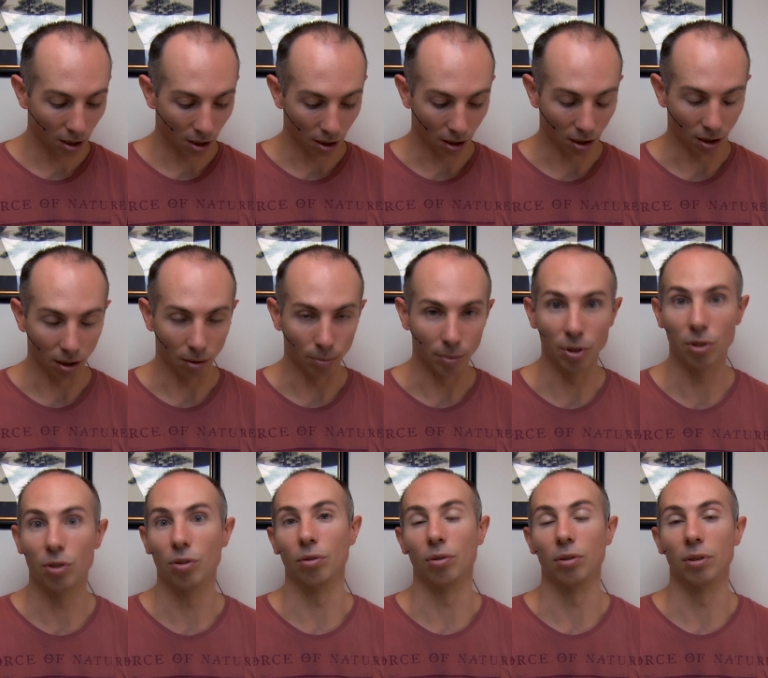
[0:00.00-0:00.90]
I'll be
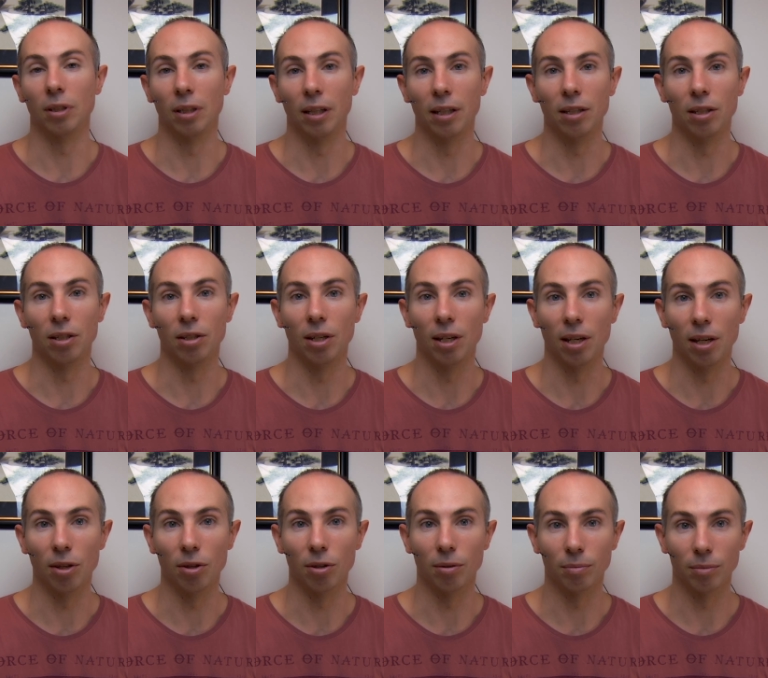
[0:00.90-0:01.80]
sure to let you
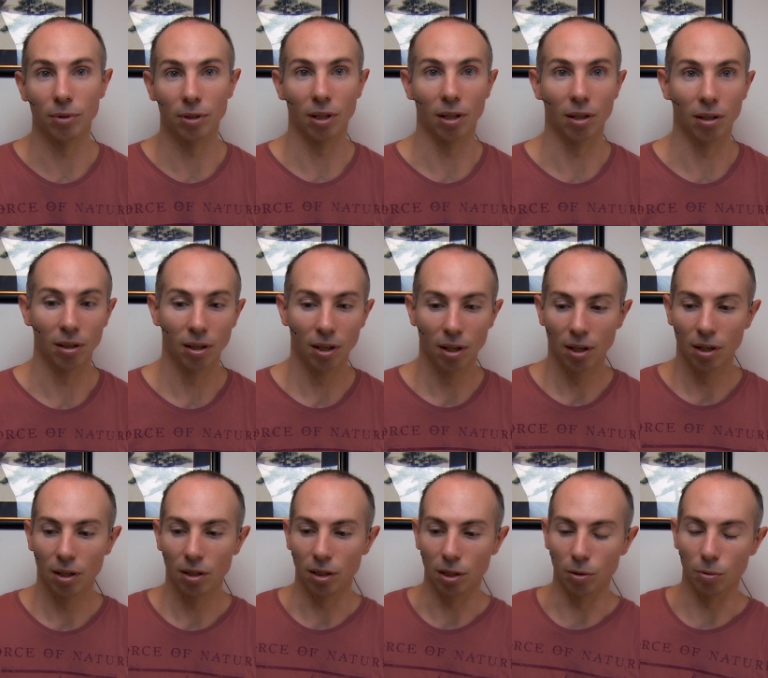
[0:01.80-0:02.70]
hear them. So
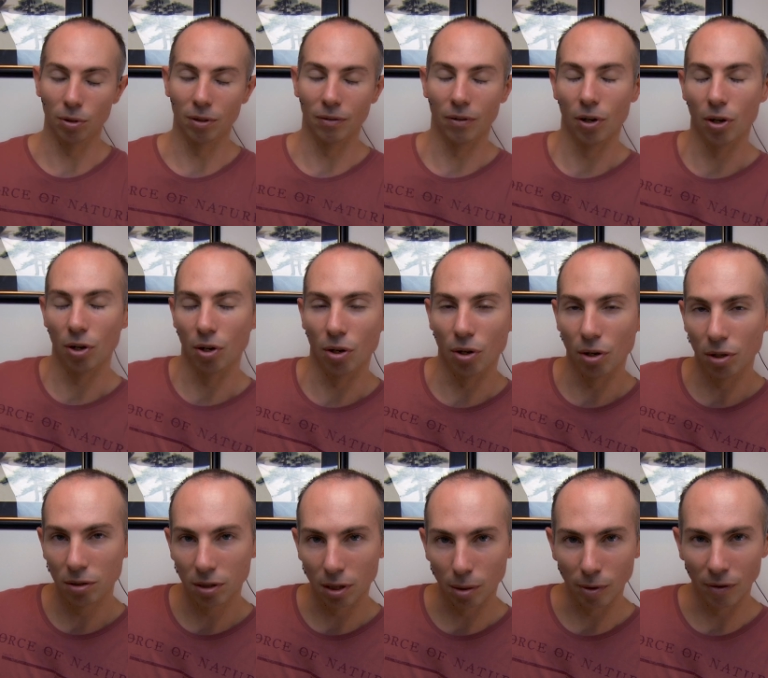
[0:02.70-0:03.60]
you would have
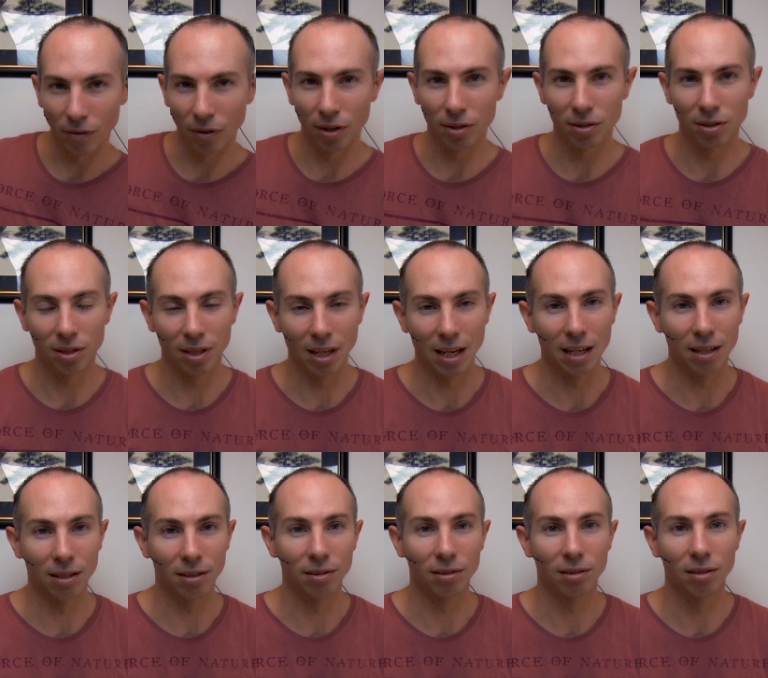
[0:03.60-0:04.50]
heard some of those
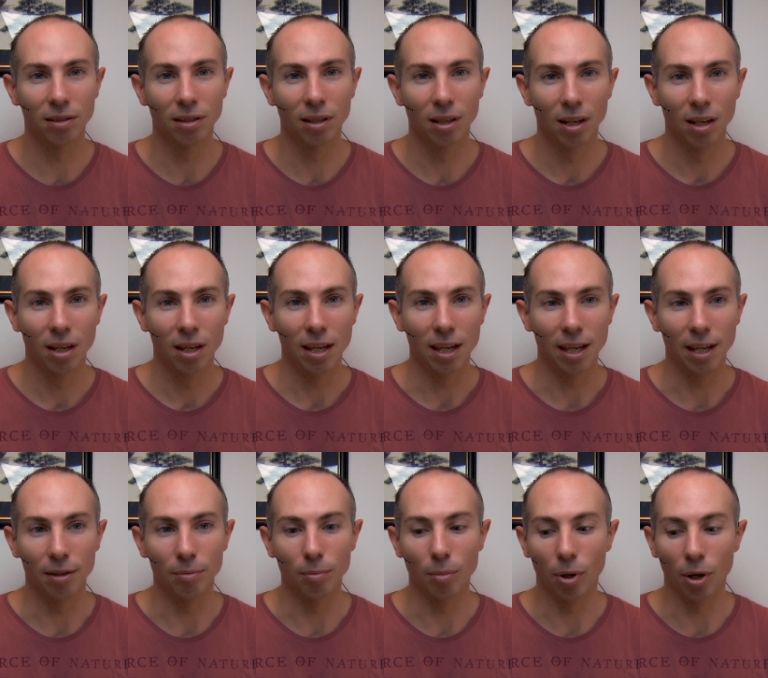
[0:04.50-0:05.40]
sounds
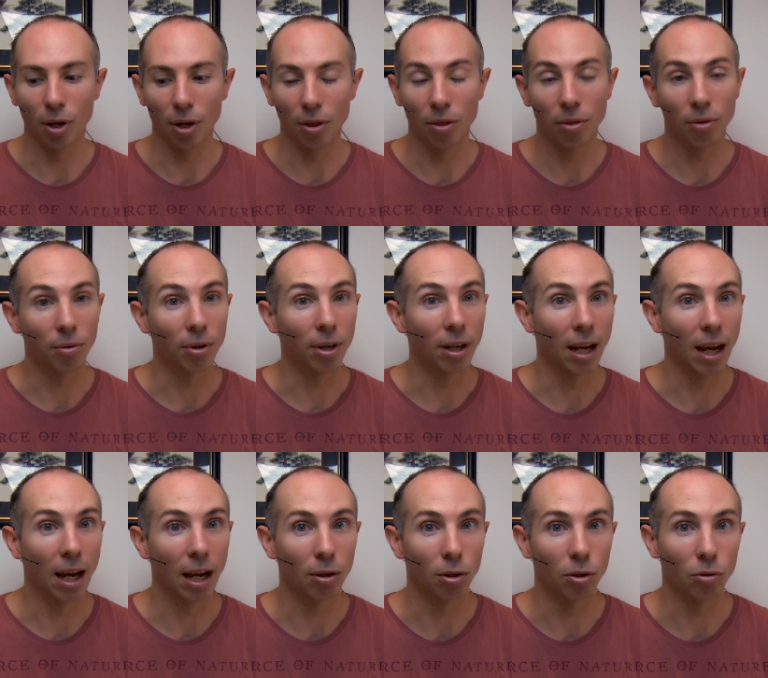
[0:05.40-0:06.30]
in my
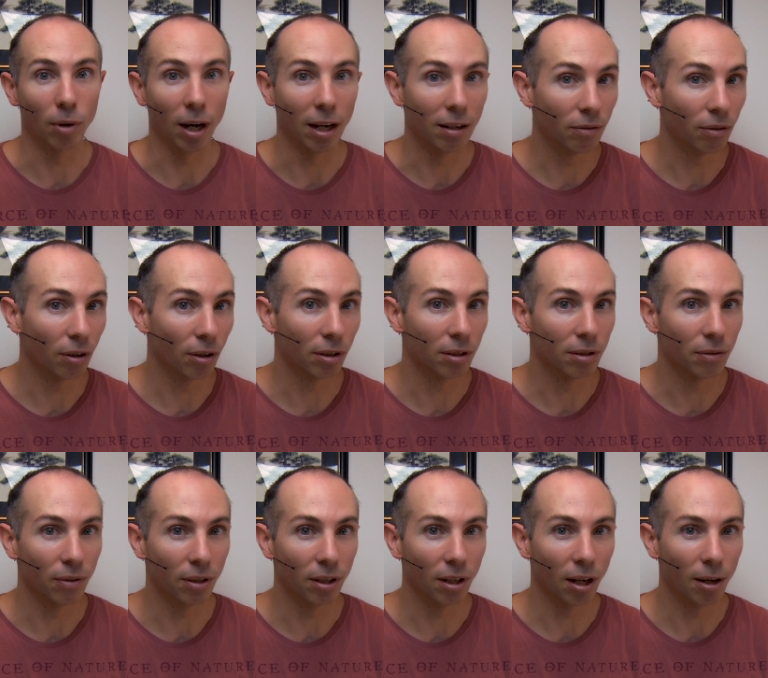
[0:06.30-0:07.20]
3-hour rainforest
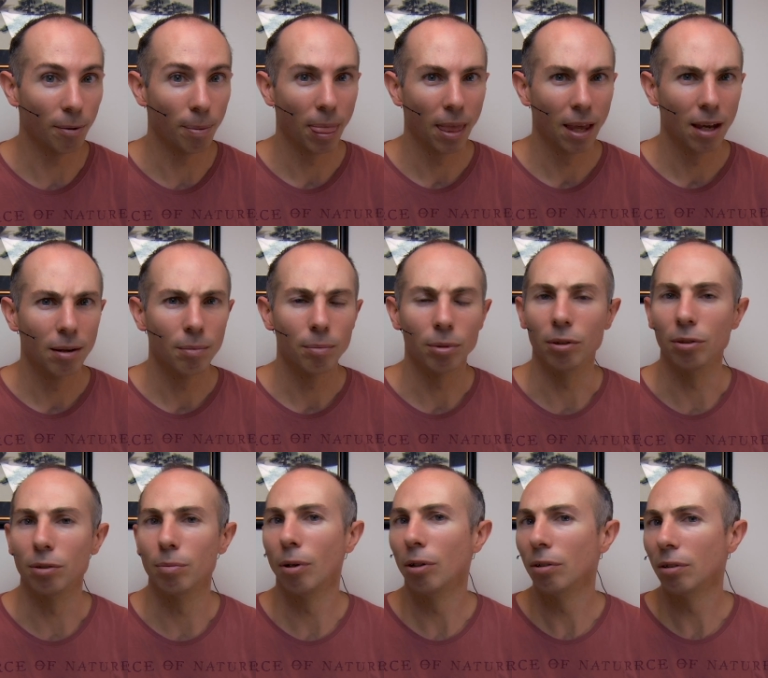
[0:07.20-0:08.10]
video, but it
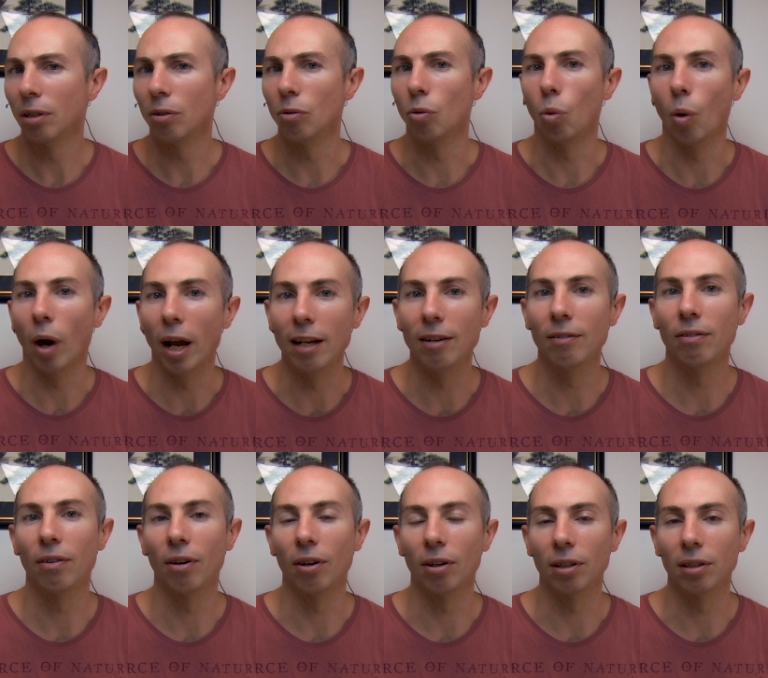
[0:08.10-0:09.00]
was mostly
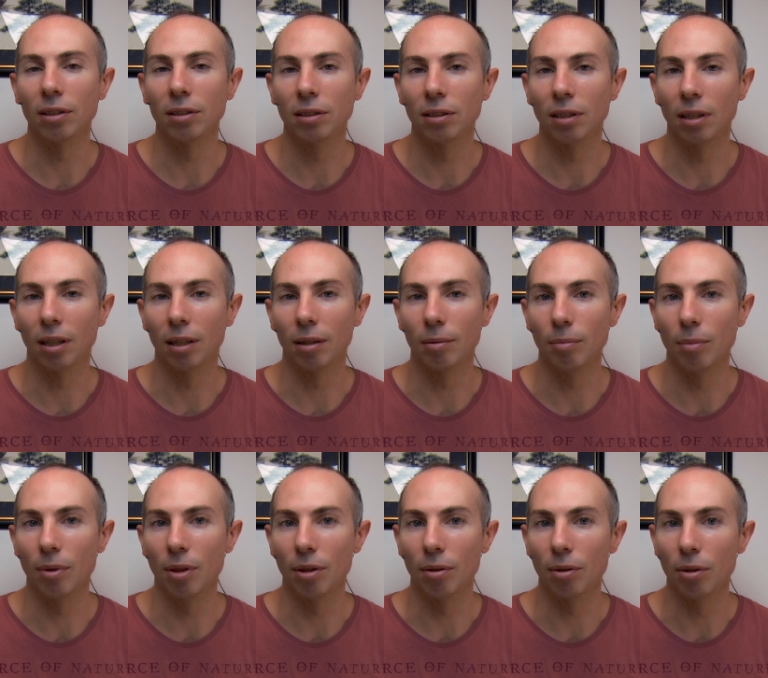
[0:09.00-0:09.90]
rainforest,
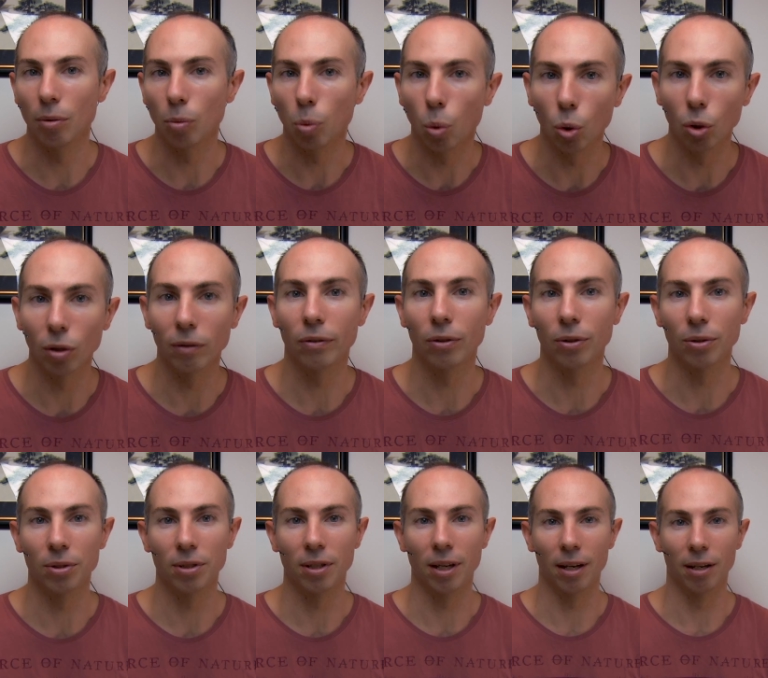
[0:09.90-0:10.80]
the
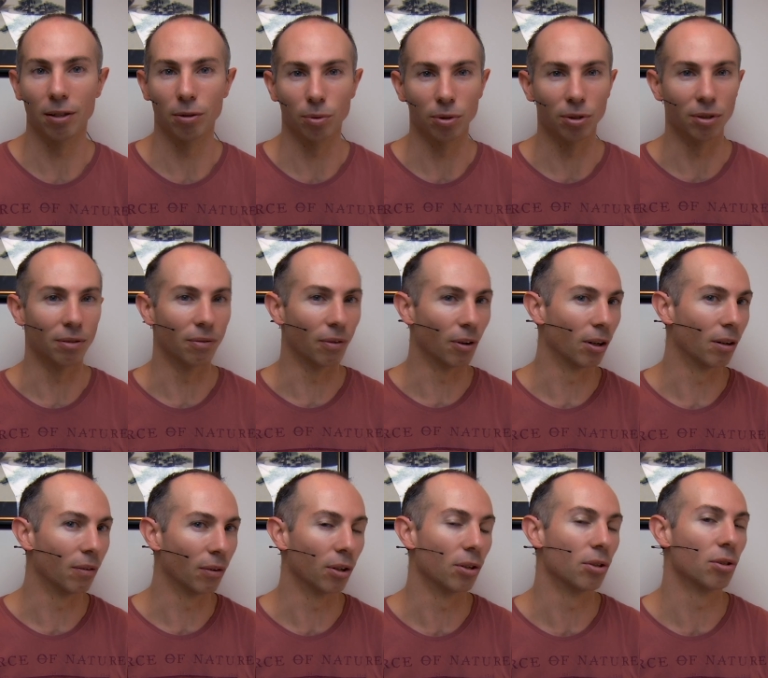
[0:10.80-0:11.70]
waterfall sounds, which is
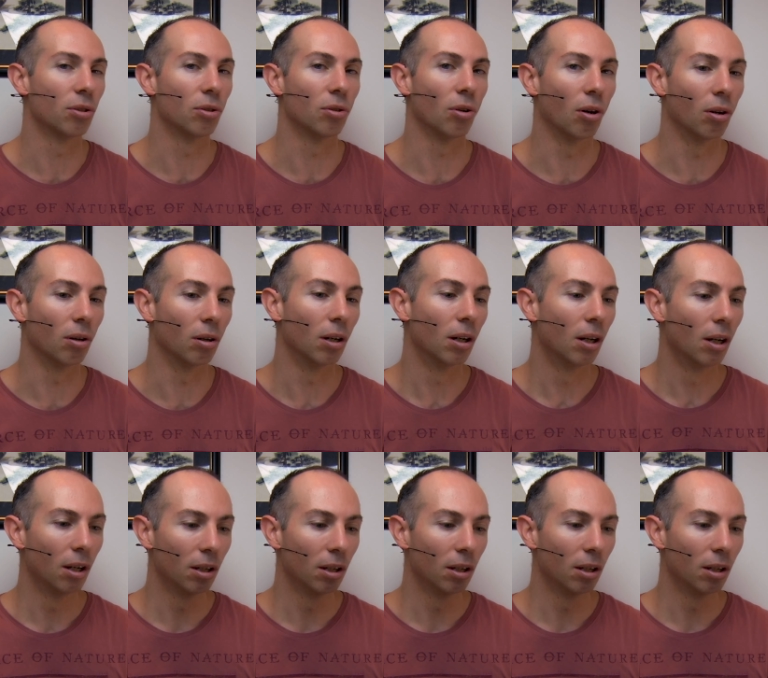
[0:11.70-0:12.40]
very, very strong.